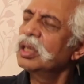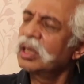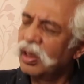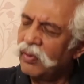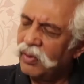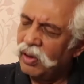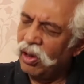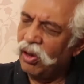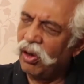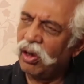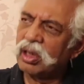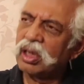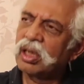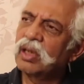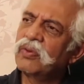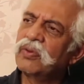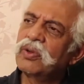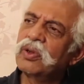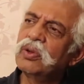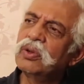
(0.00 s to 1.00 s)
They will not
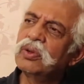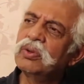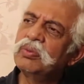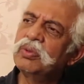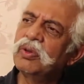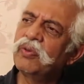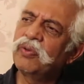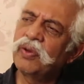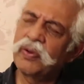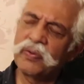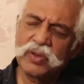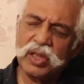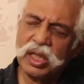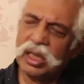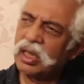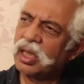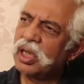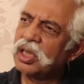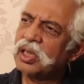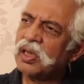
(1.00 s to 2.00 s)
give you fifth
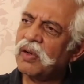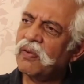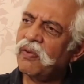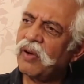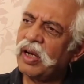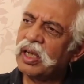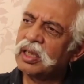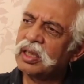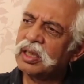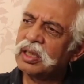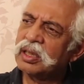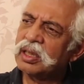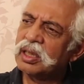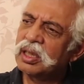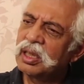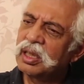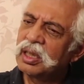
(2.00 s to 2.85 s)
generation fighters.